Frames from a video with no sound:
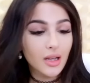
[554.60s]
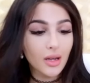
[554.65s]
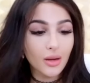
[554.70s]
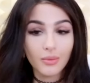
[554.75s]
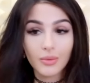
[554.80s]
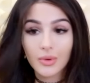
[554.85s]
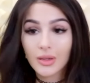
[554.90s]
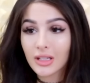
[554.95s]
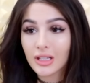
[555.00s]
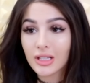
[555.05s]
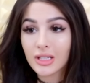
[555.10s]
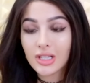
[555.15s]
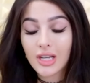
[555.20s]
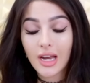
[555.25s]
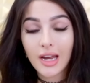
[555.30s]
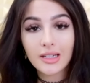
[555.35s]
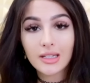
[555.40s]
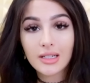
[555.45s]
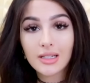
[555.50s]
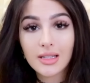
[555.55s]
can really
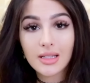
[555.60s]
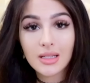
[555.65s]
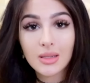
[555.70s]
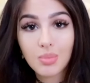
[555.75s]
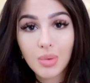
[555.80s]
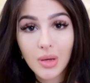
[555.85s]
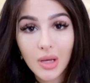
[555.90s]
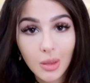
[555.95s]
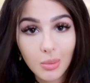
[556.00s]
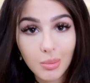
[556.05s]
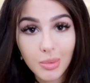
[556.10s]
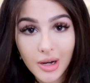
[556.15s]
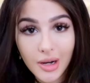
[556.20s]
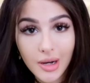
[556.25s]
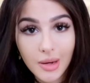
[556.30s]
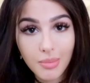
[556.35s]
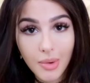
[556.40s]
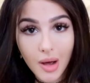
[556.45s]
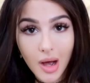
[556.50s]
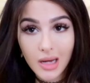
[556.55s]
change these
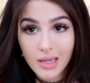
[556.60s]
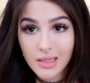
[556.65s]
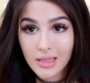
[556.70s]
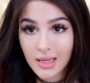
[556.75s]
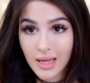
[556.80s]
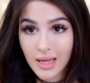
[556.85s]
Pillsbury box